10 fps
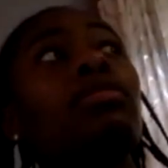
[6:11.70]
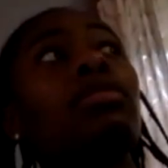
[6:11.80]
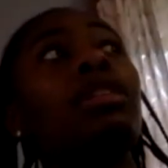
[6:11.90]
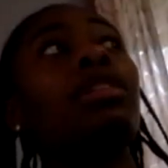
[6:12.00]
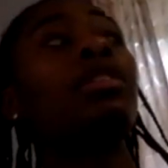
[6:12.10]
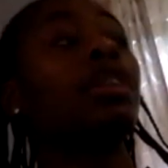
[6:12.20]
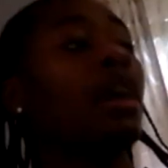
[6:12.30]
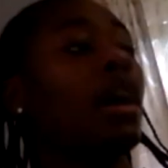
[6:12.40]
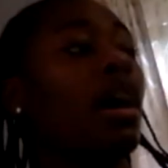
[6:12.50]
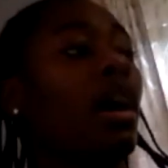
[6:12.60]
oil,
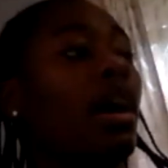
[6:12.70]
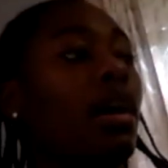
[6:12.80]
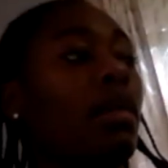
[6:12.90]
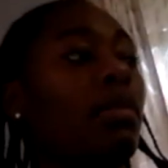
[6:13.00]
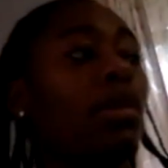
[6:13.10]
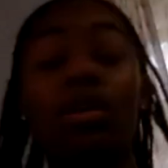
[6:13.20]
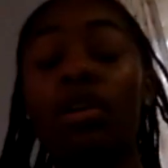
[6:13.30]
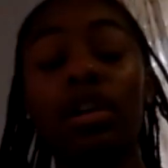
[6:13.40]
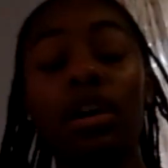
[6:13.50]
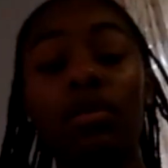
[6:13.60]
the
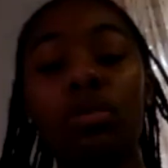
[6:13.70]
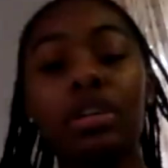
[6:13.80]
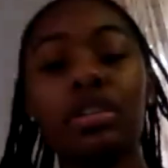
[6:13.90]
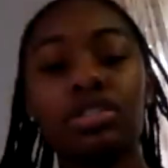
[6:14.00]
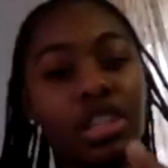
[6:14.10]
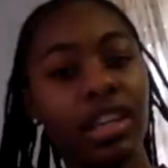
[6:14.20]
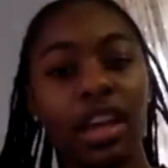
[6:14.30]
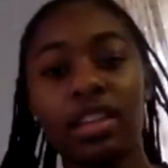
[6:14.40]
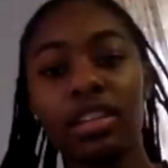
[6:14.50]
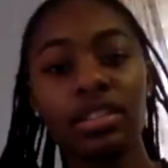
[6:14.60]
coconut oil
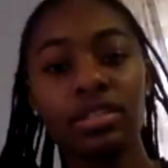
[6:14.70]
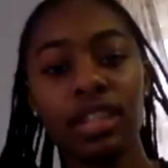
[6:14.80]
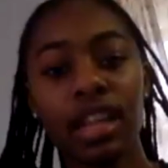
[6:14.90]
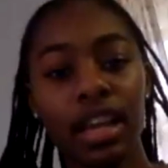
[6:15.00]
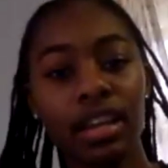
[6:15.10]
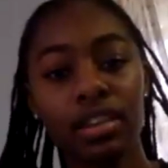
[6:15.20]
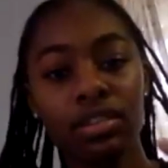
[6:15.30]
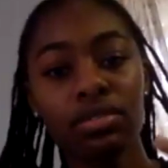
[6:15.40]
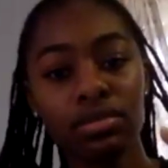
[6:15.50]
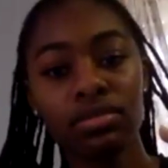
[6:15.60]
together, like in a
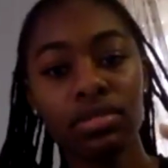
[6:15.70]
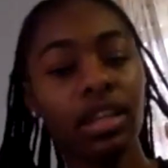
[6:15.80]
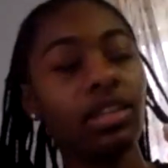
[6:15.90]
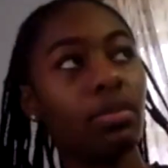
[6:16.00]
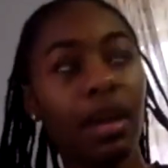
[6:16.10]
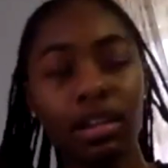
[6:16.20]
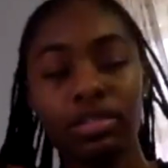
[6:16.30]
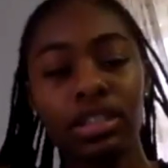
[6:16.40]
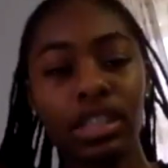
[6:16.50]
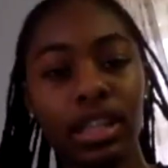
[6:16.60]
little bottle.
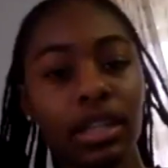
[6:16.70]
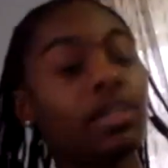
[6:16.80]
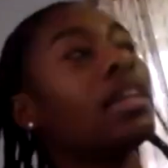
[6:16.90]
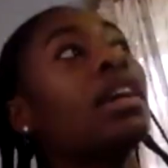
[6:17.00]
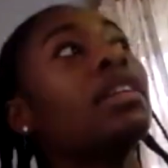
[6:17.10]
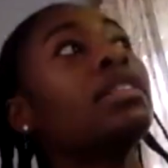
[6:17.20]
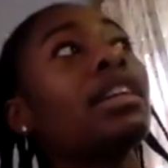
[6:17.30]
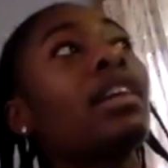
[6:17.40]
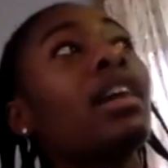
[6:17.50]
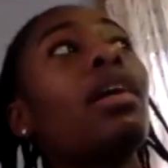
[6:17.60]
Shake that
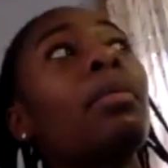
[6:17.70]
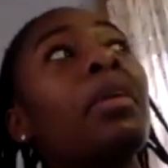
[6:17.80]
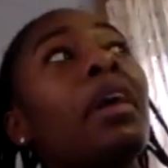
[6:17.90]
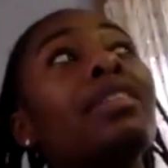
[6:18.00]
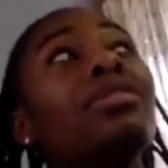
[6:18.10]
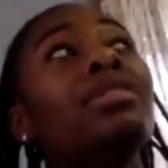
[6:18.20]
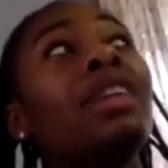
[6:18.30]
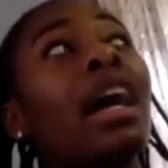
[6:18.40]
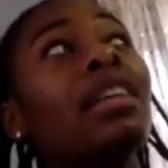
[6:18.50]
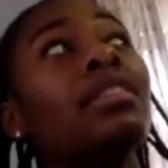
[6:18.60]
up. I use
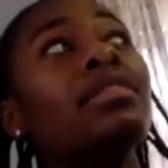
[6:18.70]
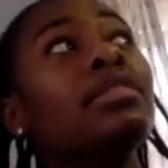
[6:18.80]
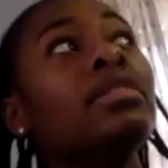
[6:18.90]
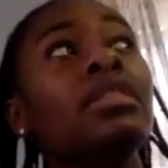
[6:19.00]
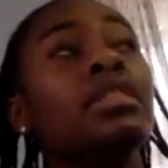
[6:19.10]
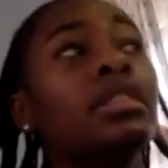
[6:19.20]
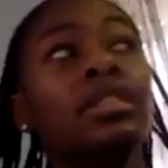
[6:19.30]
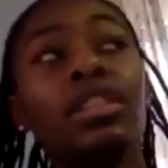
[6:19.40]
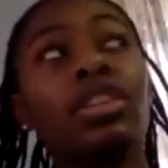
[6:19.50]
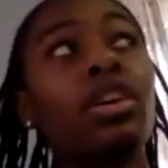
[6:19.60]
that,
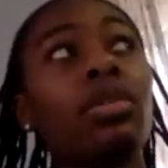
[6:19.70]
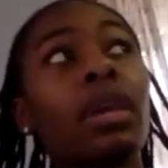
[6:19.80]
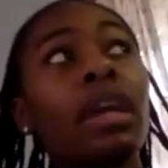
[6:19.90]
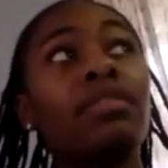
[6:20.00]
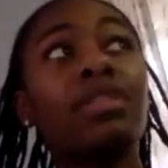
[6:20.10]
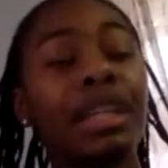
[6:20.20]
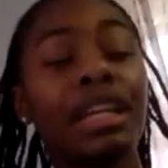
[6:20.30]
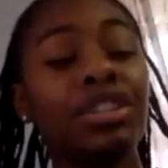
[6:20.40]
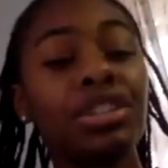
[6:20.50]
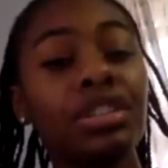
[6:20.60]
you know, in
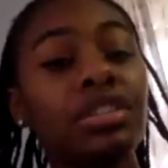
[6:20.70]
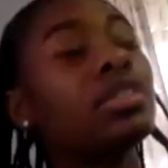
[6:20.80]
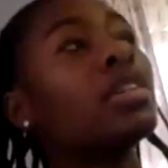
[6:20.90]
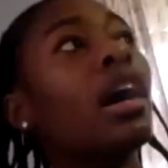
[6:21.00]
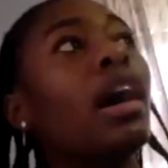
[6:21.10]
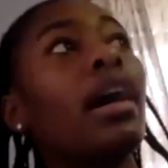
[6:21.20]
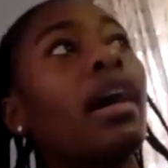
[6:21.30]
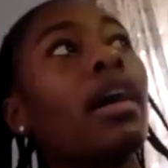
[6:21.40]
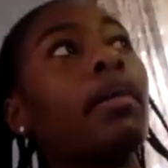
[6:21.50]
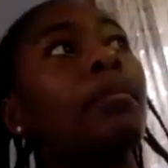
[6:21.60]
rotation. I'm